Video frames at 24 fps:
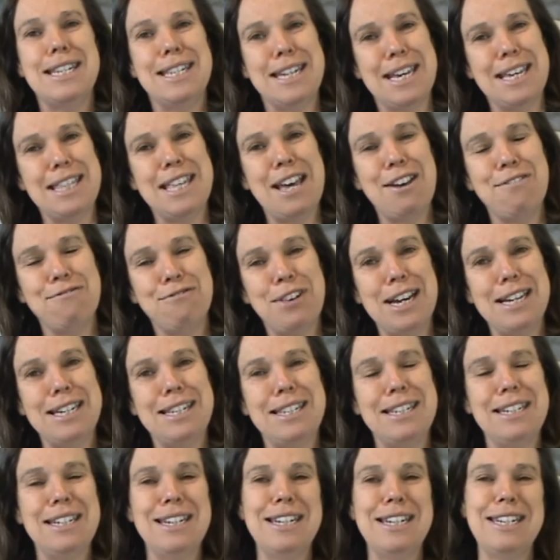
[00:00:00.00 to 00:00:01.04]
see their
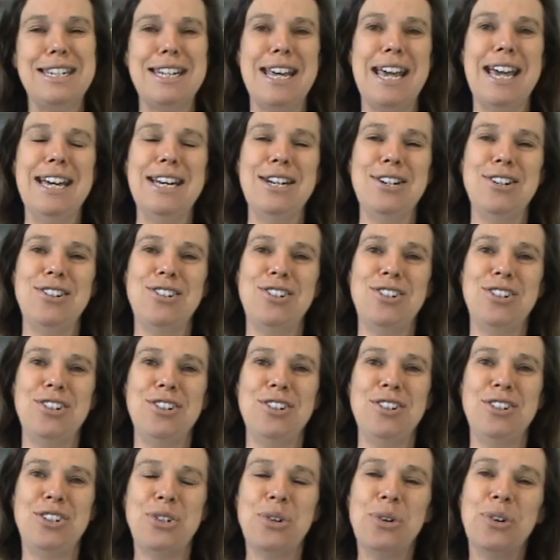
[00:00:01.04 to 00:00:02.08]
faces and
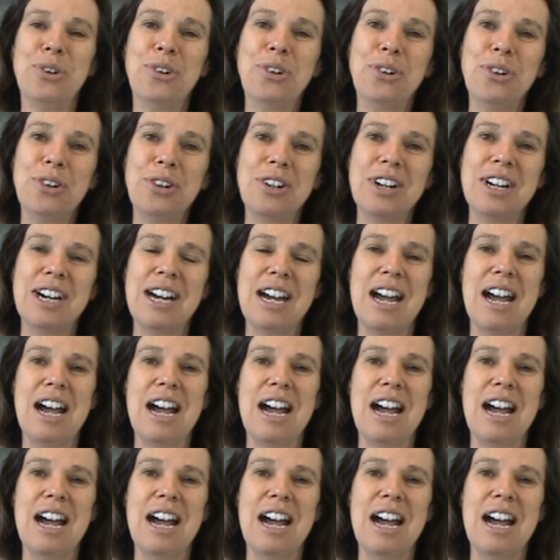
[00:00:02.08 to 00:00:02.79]
to talk.